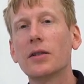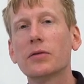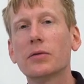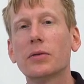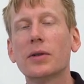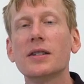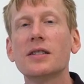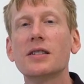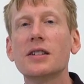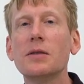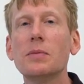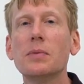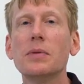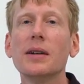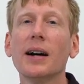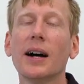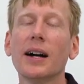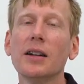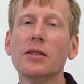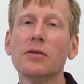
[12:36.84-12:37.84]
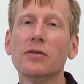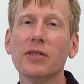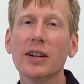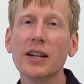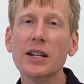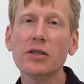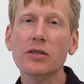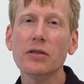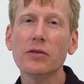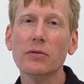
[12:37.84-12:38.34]
For a CPI
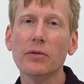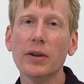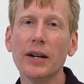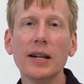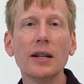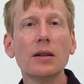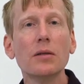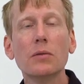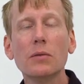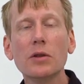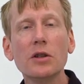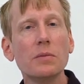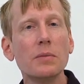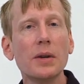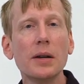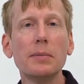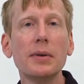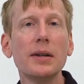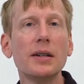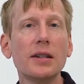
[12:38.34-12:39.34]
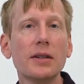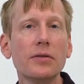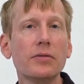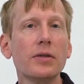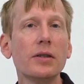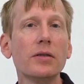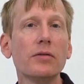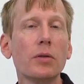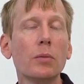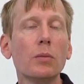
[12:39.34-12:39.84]
inflation rate, which may be
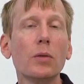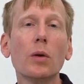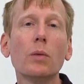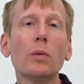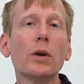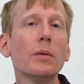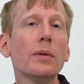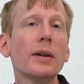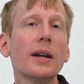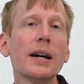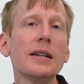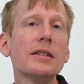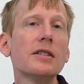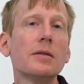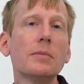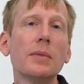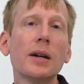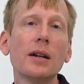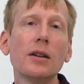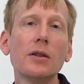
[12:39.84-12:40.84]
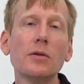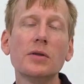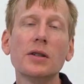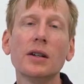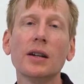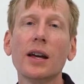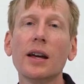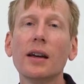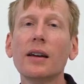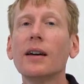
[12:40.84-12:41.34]
different from what we would estimate
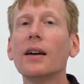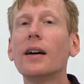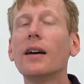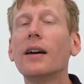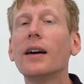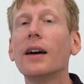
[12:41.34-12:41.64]
using a